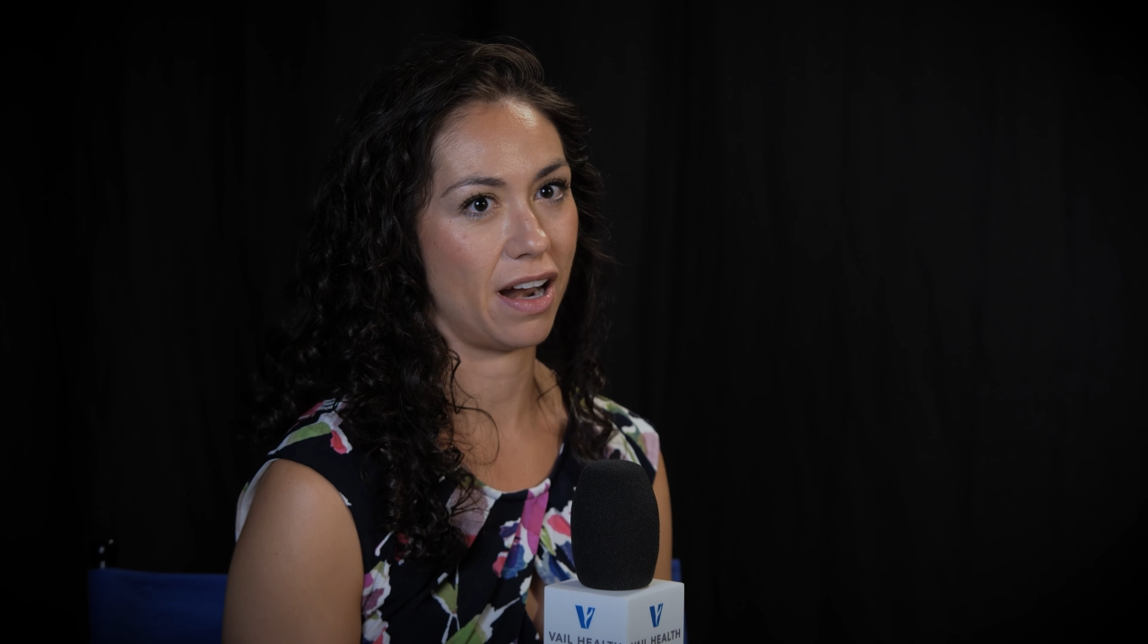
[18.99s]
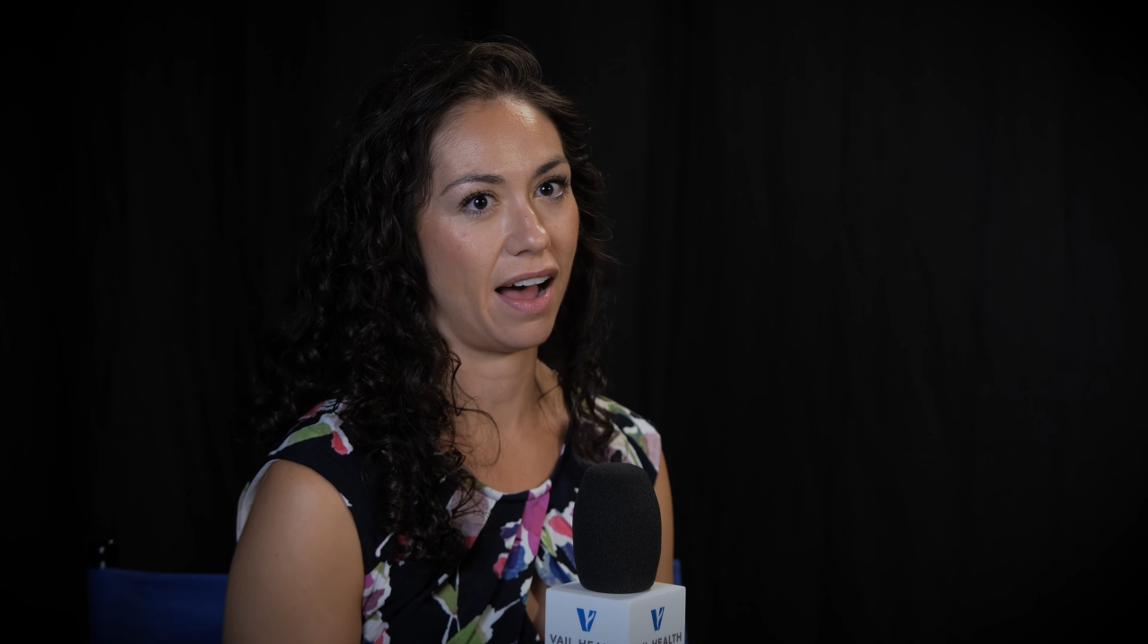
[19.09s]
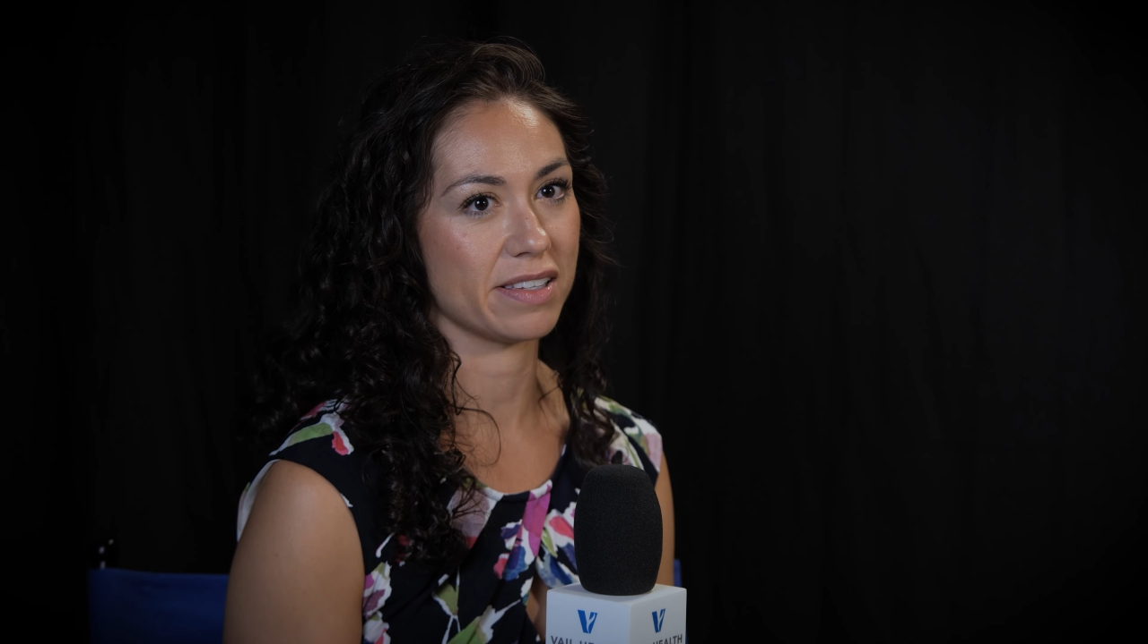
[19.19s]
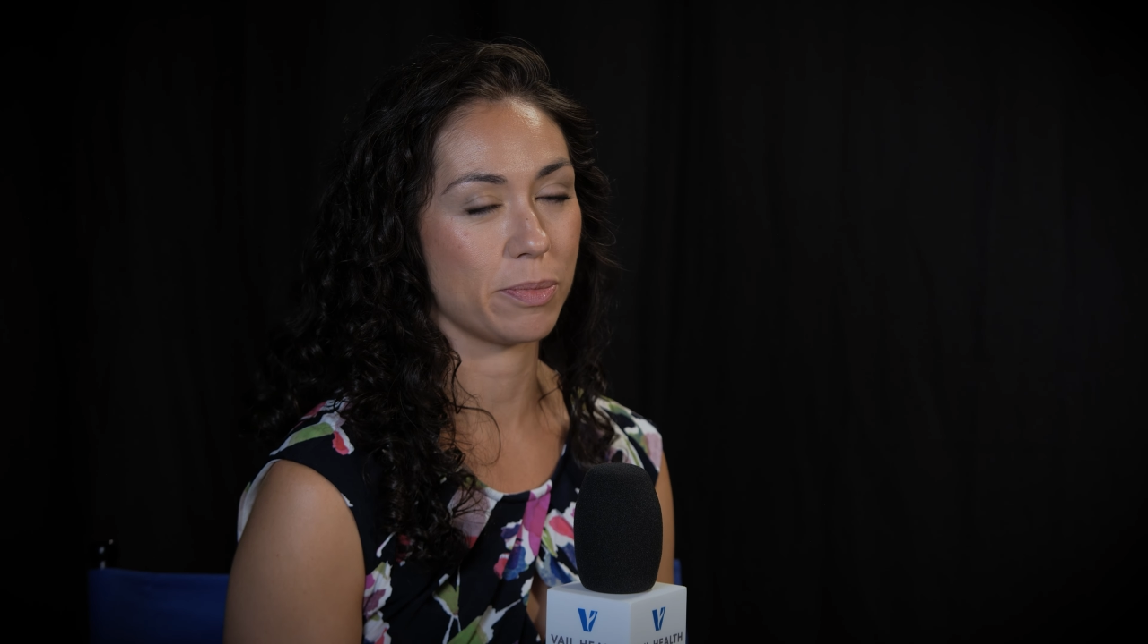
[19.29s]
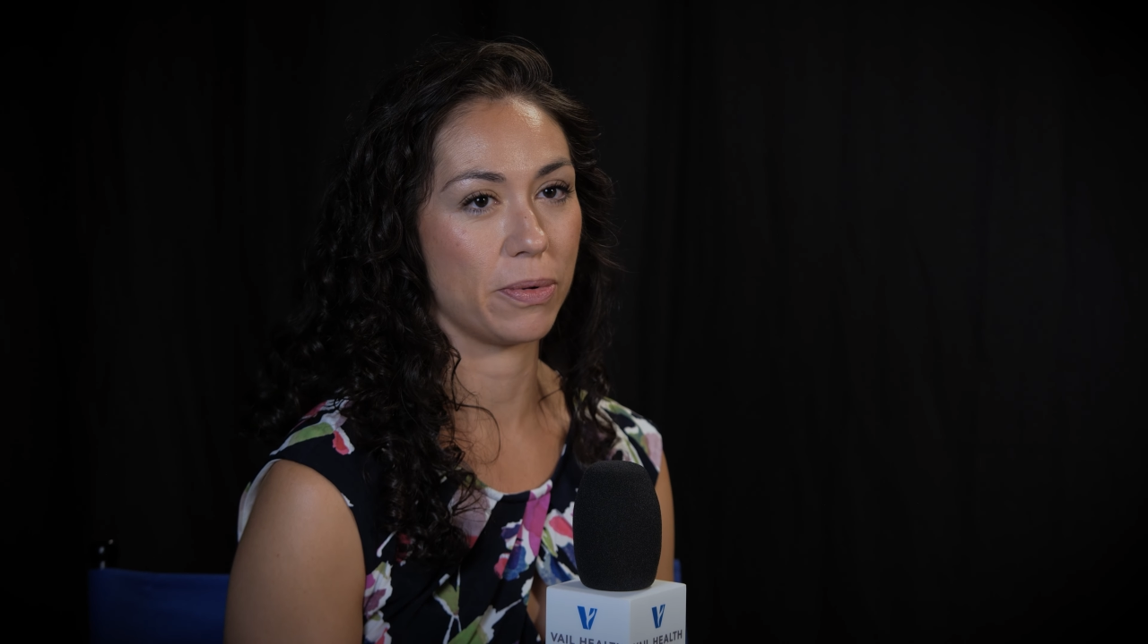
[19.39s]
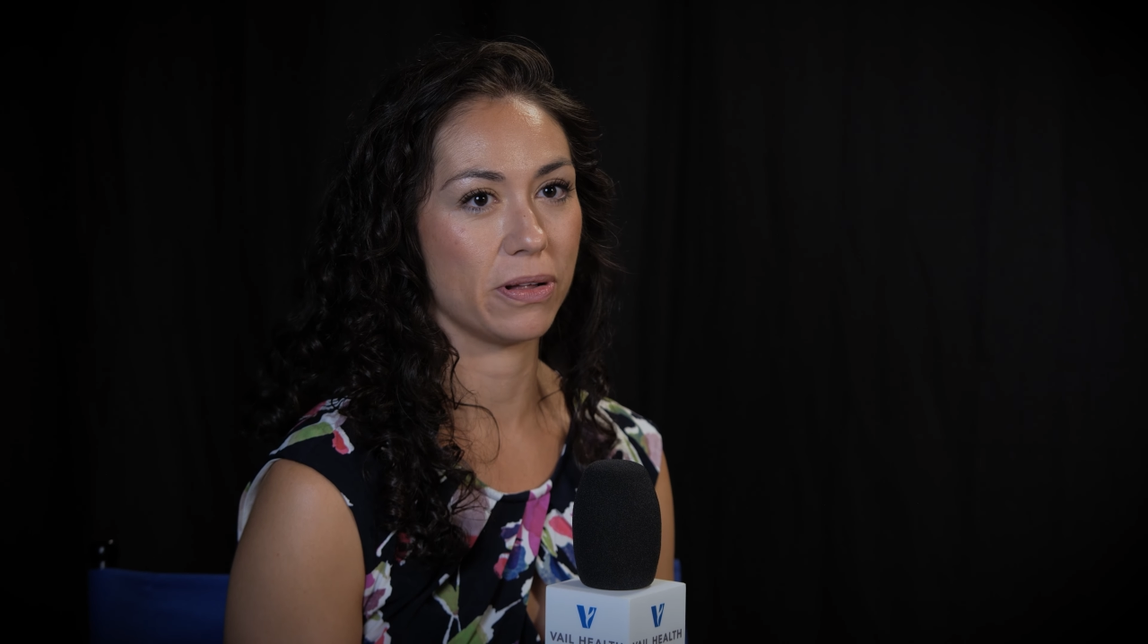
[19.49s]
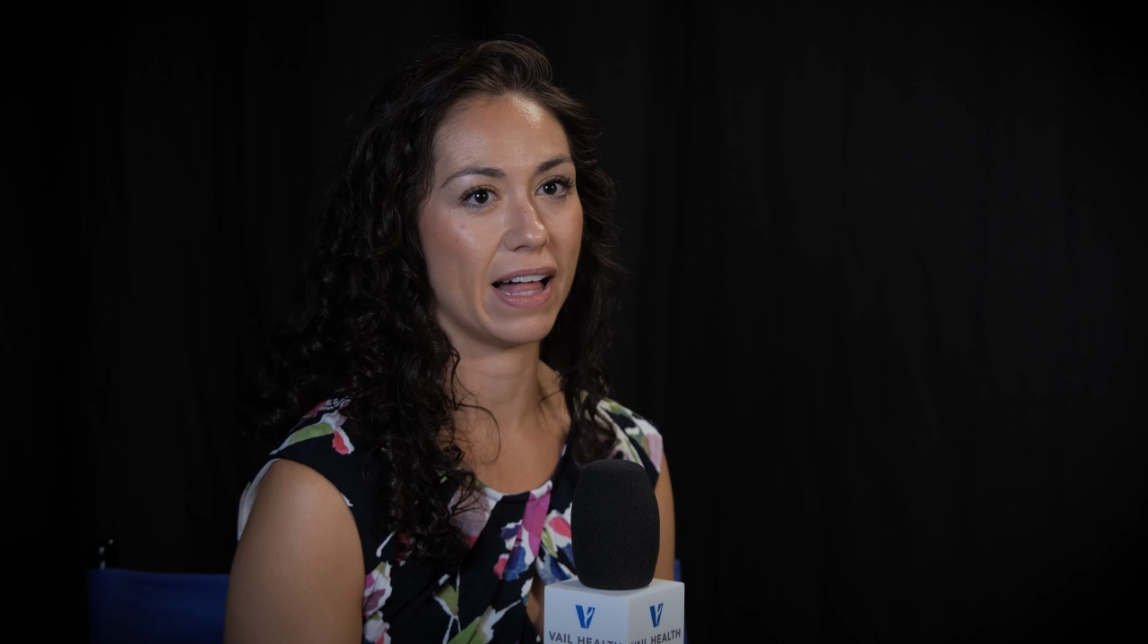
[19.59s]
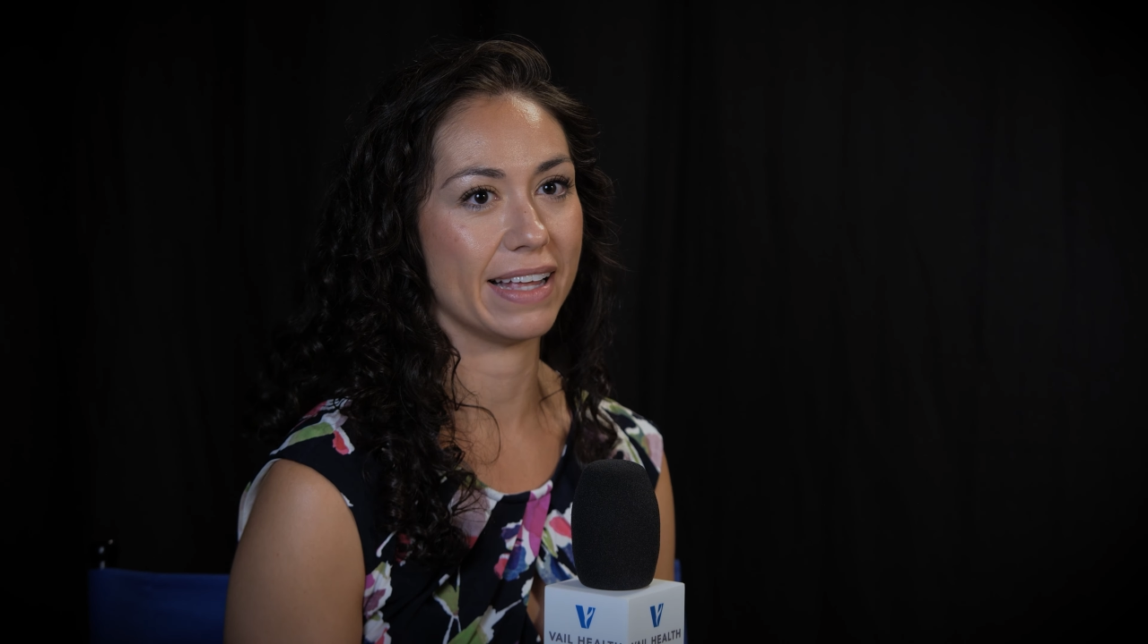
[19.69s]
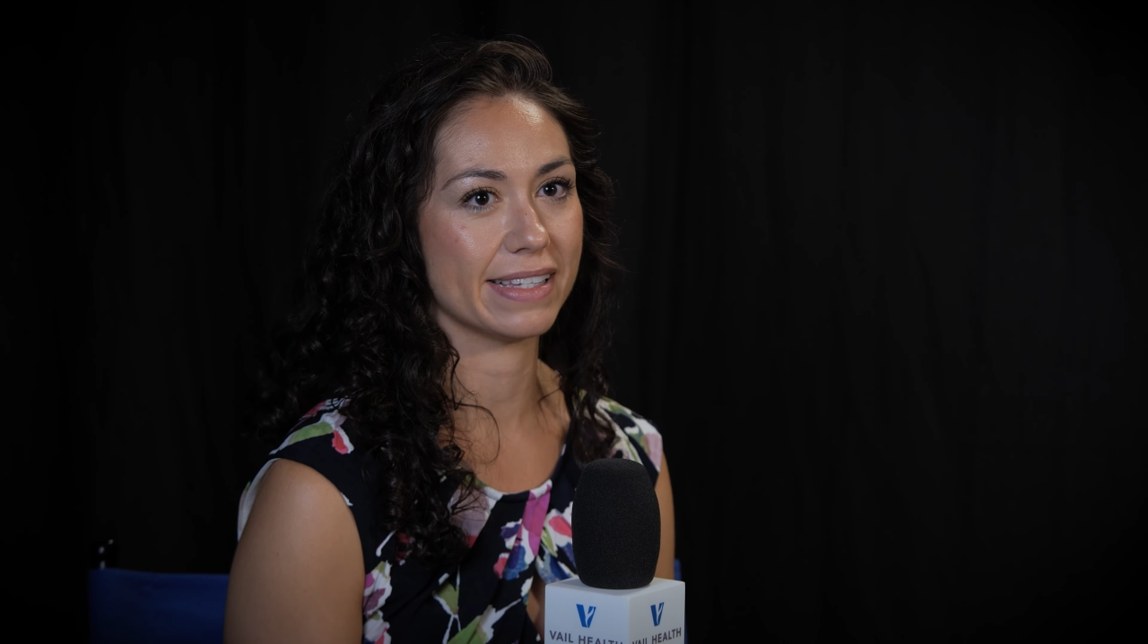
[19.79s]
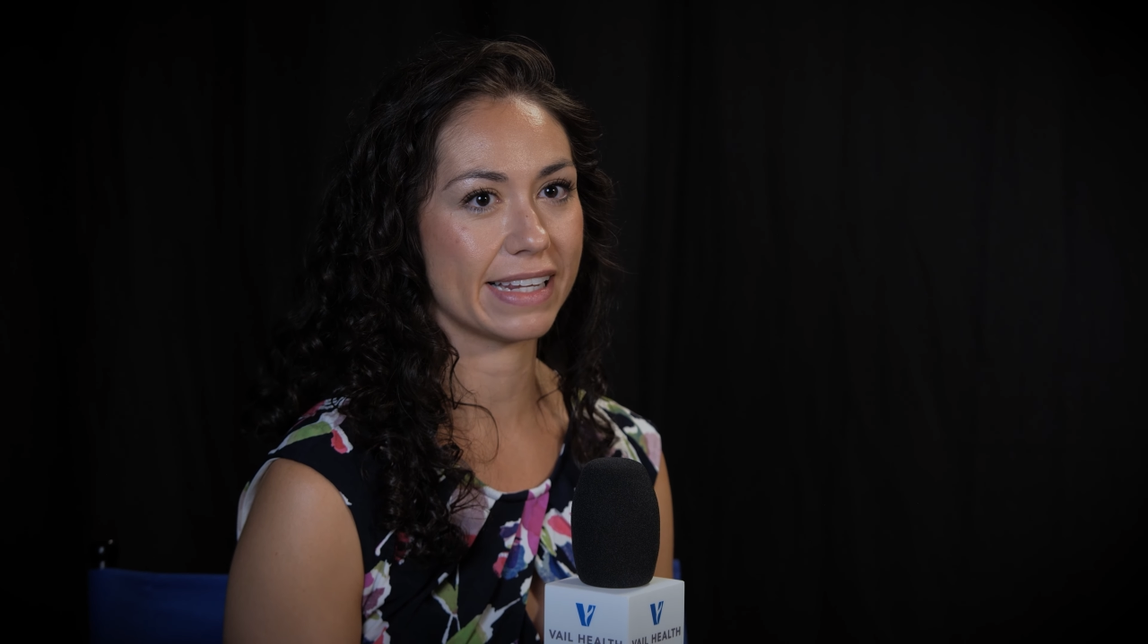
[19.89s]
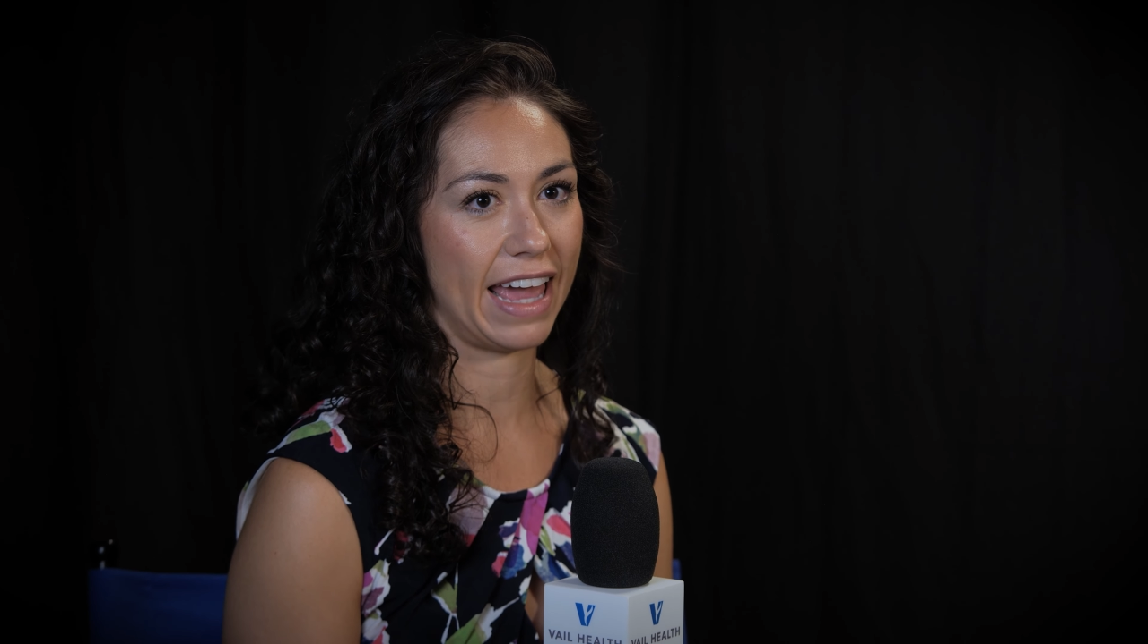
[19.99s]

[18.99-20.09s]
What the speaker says: hospitalized